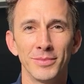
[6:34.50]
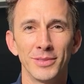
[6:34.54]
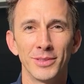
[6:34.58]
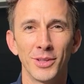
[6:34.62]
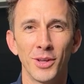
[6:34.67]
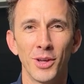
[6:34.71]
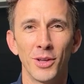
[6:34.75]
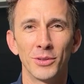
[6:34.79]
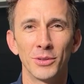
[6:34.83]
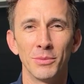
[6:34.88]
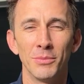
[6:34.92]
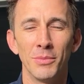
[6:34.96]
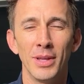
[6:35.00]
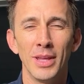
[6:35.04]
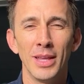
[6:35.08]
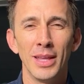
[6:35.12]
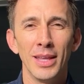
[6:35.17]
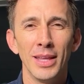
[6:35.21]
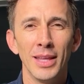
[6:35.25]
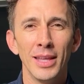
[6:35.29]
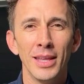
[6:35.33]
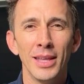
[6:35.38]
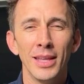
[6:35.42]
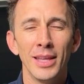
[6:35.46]
It's awesome. Yeah.
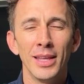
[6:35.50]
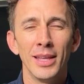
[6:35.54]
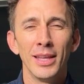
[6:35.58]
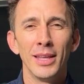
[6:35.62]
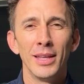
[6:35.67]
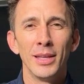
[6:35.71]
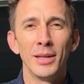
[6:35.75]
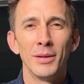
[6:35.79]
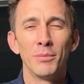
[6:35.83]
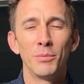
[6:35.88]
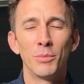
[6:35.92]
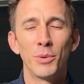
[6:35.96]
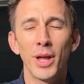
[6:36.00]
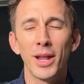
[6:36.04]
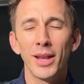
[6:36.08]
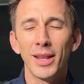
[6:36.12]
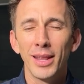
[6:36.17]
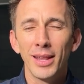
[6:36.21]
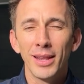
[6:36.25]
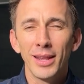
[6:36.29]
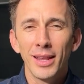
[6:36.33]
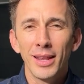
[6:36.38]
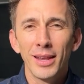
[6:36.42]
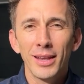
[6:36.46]
Brett,
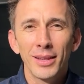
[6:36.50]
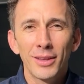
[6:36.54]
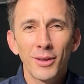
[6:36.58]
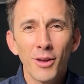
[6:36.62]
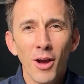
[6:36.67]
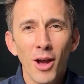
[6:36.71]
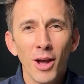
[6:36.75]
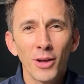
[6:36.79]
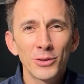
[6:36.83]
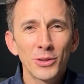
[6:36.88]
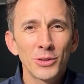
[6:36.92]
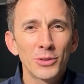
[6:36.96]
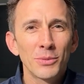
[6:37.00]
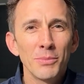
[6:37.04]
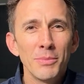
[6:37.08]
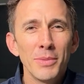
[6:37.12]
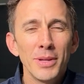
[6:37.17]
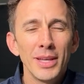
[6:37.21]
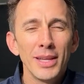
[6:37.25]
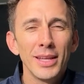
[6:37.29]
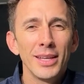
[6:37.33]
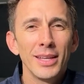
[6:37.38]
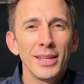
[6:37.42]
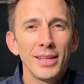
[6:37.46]
it causes
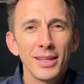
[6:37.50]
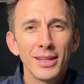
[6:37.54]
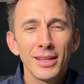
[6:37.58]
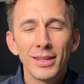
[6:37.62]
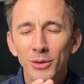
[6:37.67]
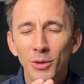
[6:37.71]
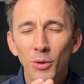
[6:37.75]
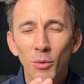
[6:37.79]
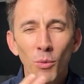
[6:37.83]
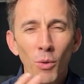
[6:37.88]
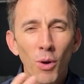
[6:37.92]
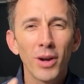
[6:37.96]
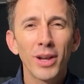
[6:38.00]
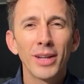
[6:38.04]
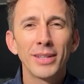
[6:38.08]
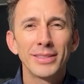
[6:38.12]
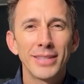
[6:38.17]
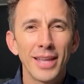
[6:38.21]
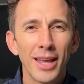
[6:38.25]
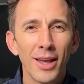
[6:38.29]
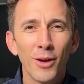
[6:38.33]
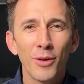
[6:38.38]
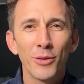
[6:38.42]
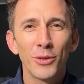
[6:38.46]
me to want to
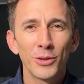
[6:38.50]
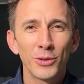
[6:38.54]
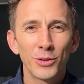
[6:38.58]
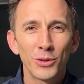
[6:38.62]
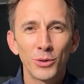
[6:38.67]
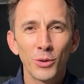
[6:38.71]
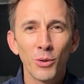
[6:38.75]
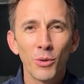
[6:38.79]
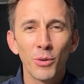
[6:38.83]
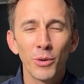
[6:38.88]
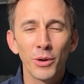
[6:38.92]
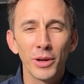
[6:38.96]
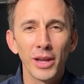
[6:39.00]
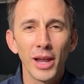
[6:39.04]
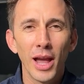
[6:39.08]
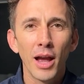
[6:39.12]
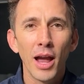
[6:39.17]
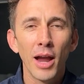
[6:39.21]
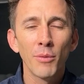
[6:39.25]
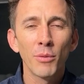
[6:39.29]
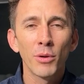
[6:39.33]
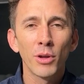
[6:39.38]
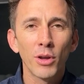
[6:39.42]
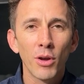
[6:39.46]
tell the story.
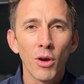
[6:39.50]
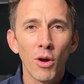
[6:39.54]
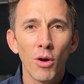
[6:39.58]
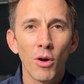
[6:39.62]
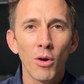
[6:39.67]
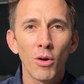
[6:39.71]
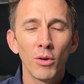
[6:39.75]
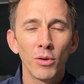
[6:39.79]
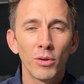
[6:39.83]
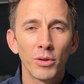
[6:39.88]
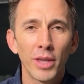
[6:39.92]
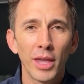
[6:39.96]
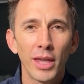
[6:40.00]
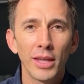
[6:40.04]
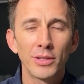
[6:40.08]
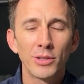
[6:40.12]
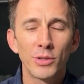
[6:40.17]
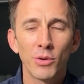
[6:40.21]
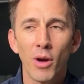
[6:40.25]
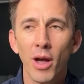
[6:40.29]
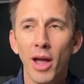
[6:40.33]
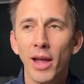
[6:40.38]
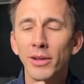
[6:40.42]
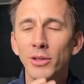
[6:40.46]
I recall,
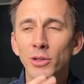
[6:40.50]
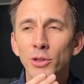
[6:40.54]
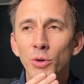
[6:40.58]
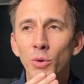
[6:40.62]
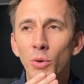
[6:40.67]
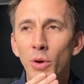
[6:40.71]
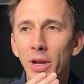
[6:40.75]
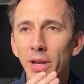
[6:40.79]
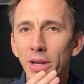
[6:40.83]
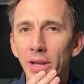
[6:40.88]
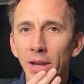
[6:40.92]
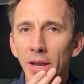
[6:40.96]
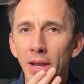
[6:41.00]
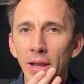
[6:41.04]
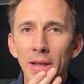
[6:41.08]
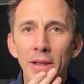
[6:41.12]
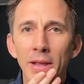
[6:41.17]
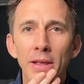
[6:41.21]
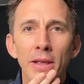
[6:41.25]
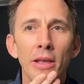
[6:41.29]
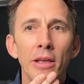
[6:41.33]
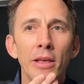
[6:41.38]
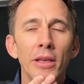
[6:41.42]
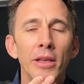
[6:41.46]
so I joined
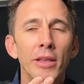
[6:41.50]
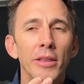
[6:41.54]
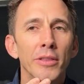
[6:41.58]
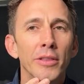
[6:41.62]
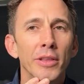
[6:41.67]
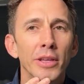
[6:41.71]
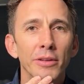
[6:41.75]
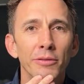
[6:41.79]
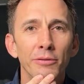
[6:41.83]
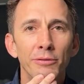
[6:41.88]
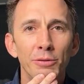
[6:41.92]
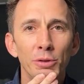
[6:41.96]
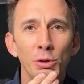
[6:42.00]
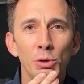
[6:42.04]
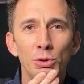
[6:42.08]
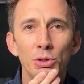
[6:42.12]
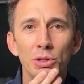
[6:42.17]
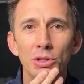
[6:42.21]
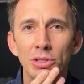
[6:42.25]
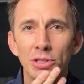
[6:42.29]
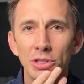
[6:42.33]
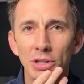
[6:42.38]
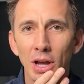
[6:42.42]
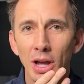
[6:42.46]
the
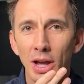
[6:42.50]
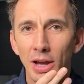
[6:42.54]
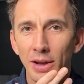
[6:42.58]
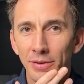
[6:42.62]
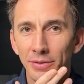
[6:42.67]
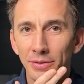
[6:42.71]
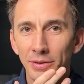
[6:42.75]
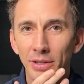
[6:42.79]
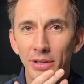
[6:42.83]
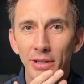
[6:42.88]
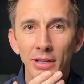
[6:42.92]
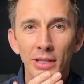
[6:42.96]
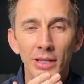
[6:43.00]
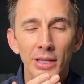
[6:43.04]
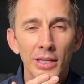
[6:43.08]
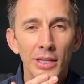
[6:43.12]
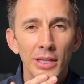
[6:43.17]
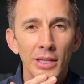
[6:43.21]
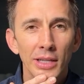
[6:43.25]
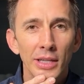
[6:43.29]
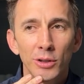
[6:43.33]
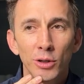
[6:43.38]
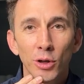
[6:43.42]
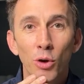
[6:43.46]
Infusionsoft
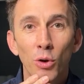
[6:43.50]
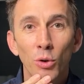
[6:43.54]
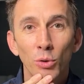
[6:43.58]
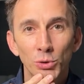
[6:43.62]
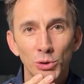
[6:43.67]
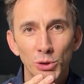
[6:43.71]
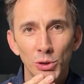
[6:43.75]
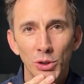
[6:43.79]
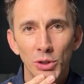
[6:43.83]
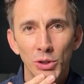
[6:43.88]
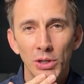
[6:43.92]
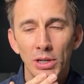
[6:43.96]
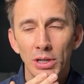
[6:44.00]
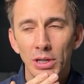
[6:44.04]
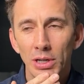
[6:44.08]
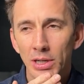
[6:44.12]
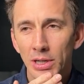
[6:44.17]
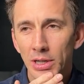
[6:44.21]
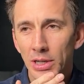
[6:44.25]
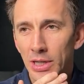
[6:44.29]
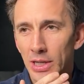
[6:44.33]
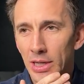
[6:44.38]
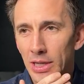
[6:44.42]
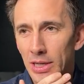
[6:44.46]
culture
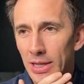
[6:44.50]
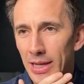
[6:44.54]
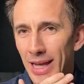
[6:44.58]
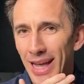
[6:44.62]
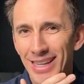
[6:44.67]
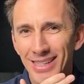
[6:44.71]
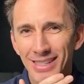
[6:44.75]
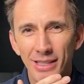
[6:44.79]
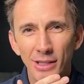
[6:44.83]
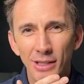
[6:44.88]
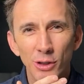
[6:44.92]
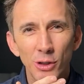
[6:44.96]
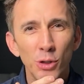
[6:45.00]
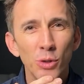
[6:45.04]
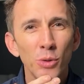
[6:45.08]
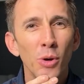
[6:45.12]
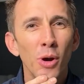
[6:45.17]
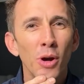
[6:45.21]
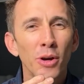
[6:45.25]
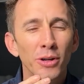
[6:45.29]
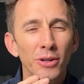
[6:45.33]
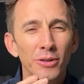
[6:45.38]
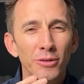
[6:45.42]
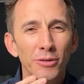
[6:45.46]
as the
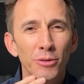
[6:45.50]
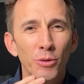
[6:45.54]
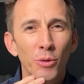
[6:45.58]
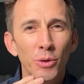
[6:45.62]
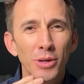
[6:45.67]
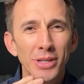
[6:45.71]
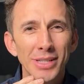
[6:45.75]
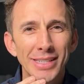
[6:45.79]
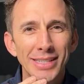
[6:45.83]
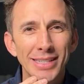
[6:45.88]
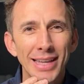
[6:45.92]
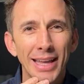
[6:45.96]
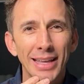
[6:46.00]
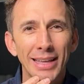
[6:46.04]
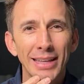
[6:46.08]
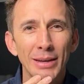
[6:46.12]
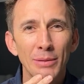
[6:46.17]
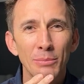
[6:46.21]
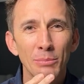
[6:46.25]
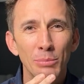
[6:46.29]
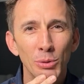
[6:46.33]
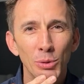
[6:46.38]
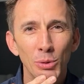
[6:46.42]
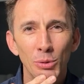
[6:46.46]
242nd
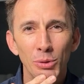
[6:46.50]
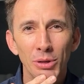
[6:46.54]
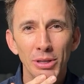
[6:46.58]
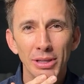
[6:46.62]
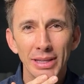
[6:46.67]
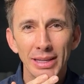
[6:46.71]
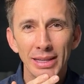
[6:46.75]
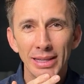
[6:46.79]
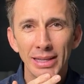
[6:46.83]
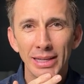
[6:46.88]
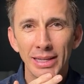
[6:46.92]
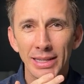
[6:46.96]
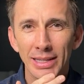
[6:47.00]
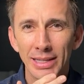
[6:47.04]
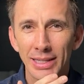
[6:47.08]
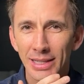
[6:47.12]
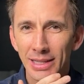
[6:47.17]
employee